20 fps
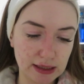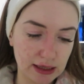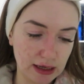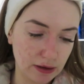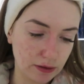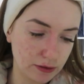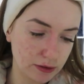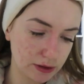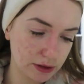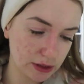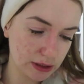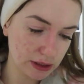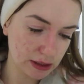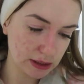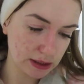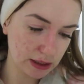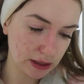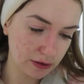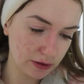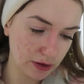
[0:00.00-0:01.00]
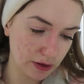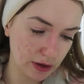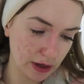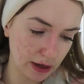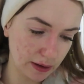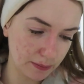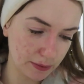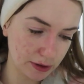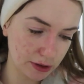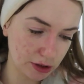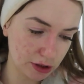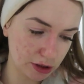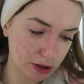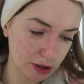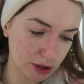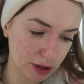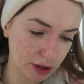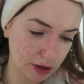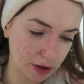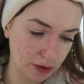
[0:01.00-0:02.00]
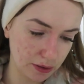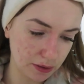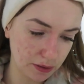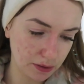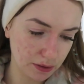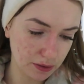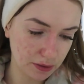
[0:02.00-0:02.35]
And now, does it tell you how much to,